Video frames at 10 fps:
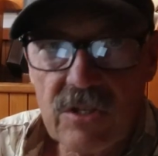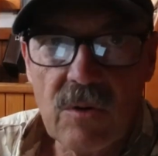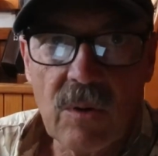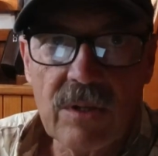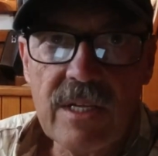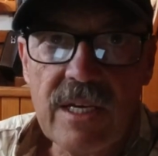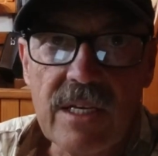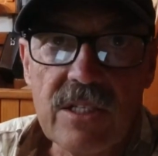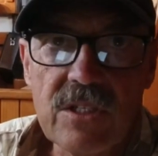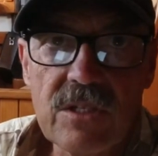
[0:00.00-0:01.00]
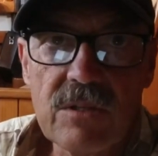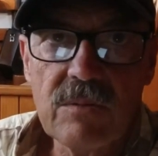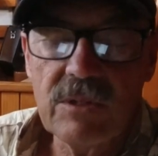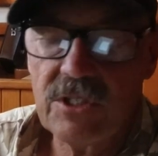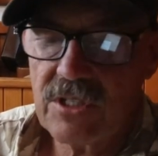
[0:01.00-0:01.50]
to northeast,
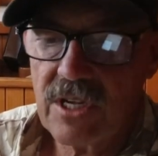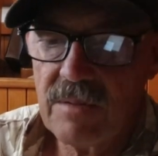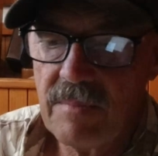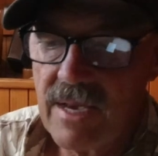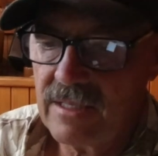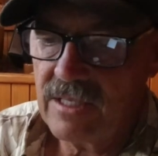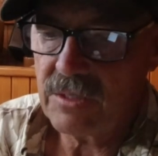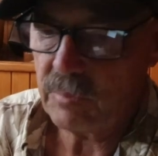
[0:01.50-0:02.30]
which is going to make this